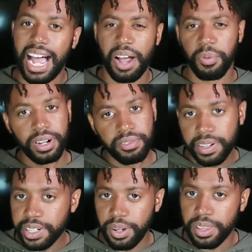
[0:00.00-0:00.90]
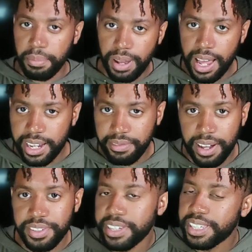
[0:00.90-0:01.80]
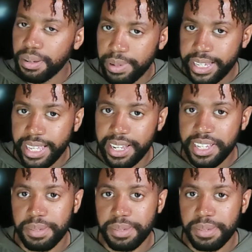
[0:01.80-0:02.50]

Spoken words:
I wouldn't really go the blogging route just in the beginning,